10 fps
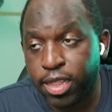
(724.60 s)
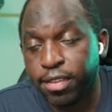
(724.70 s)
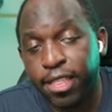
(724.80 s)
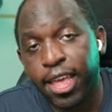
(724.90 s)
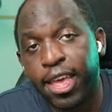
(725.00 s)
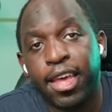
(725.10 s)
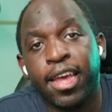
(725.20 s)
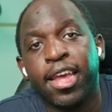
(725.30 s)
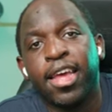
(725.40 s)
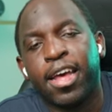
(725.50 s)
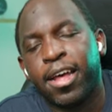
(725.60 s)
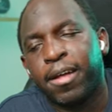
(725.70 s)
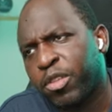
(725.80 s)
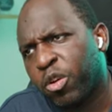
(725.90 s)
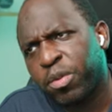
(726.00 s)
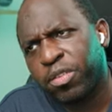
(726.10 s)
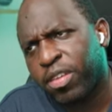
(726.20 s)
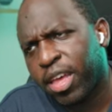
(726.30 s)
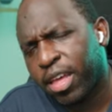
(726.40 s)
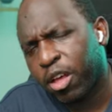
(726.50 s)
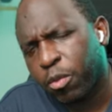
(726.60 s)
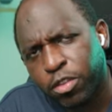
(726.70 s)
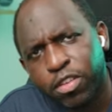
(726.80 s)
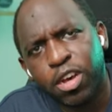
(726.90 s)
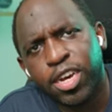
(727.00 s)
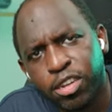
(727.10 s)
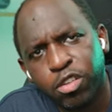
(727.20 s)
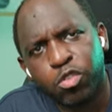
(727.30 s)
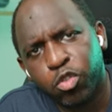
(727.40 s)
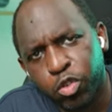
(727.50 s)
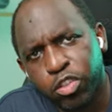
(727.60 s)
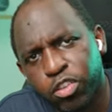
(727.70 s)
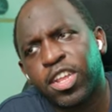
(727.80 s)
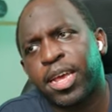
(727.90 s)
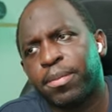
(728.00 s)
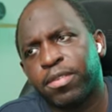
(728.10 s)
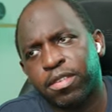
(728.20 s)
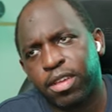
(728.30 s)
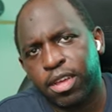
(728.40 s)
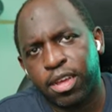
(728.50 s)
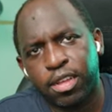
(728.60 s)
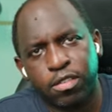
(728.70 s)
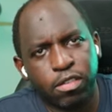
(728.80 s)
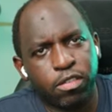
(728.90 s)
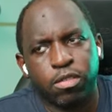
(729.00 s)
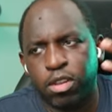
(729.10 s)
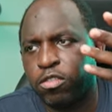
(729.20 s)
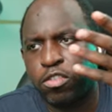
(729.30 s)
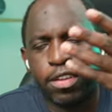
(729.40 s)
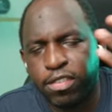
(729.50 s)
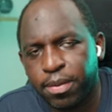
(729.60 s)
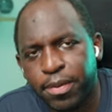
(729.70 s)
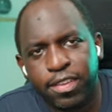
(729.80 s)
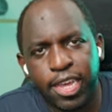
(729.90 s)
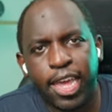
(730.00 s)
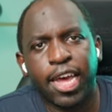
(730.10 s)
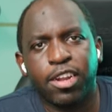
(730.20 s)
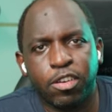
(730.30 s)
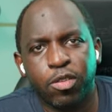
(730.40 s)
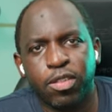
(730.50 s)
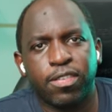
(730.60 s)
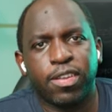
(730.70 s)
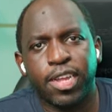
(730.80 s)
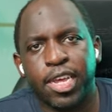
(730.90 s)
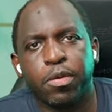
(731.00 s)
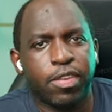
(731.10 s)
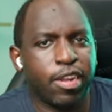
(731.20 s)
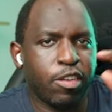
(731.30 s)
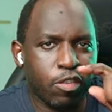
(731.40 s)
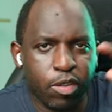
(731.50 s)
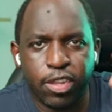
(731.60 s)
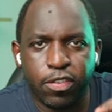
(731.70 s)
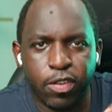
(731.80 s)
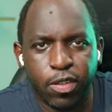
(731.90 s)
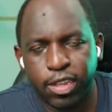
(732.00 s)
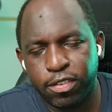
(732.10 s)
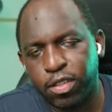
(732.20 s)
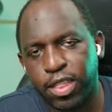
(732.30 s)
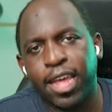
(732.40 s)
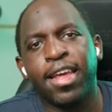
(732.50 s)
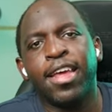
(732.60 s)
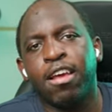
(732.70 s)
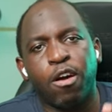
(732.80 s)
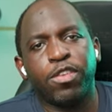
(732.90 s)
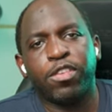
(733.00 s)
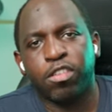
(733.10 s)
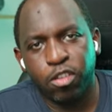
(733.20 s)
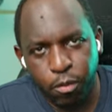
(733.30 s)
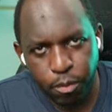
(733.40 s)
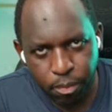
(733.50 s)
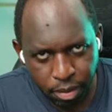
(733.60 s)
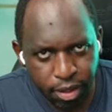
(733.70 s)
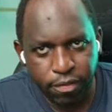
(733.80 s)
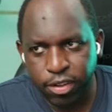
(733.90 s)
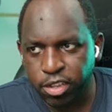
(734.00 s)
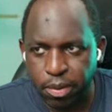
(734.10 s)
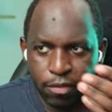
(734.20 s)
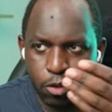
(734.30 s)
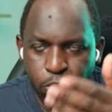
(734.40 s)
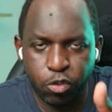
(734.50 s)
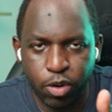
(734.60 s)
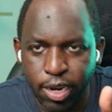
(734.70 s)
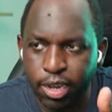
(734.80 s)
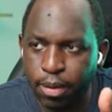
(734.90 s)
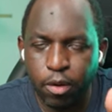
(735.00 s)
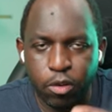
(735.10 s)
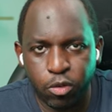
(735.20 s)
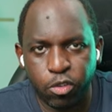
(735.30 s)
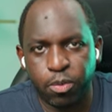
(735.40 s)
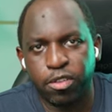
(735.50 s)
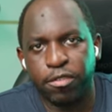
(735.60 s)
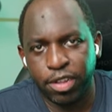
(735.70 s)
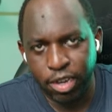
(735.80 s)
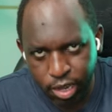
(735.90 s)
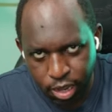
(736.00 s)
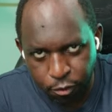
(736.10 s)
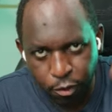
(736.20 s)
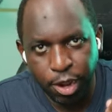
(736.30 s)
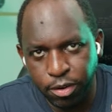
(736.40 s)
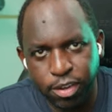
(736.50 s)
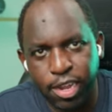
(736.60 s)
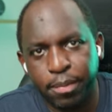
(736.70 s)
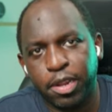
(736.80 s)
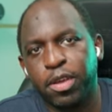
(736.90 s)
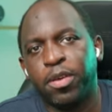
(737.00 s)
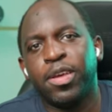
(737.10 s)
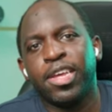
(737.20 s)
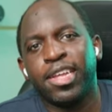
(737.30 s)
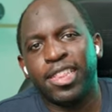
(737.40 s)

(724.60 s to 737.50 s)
done this there, and almost guide you through the steps. You know, ChatGPT can do this today. It will tell you do this, do this, do that. Obviously, it's not perfect, but if you're training a model specifically around Tableau,